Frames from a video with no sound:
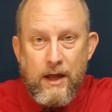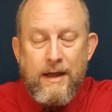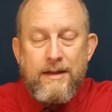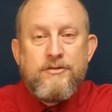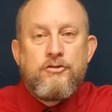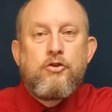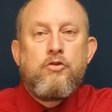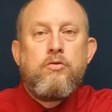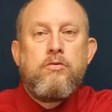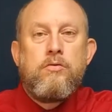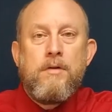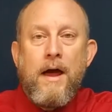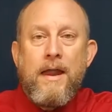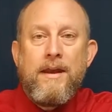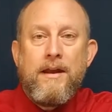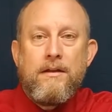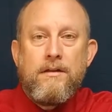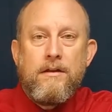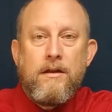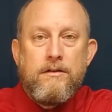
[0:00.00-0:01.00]
It's
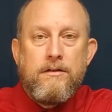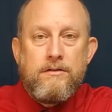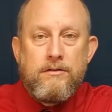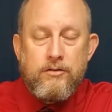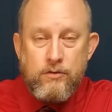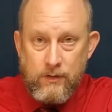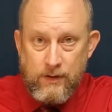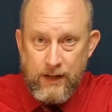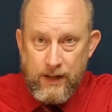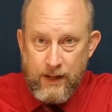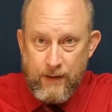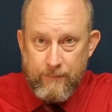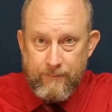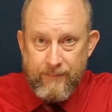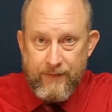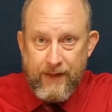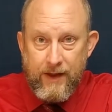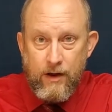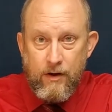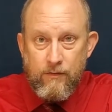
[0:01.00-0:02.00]
credited to him
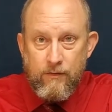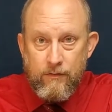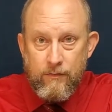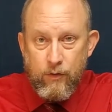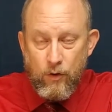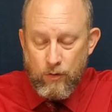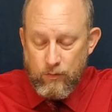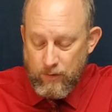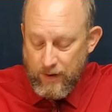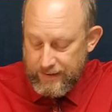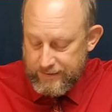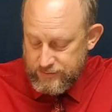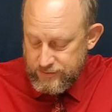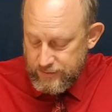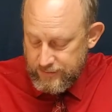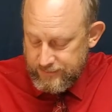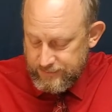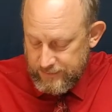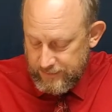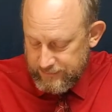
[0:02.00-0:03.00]
for
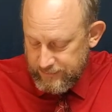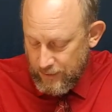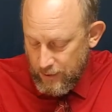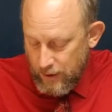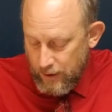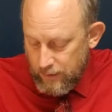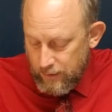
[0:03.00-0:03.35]
righteousness.